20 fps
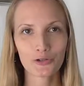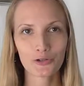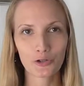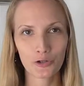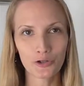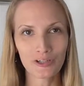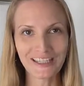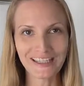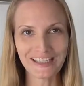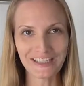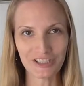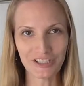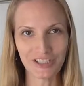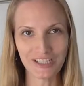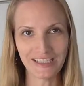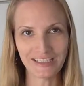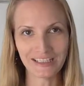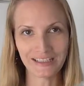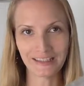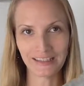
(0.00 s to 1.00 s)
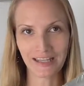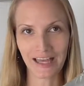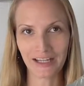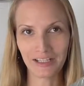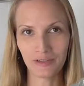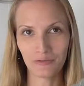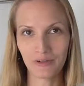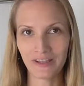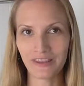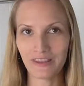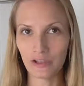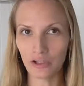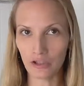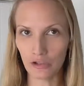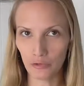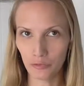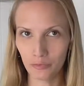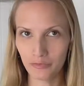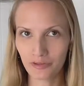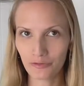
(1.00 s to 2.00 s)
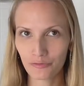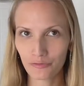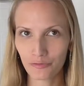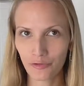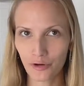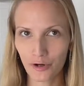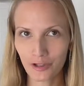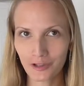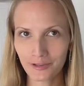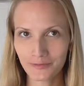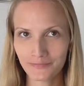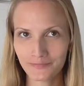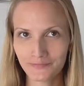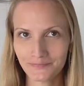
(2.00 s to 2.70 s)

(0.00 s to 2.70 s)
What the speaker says: cooking sheet lined with aluminum foil,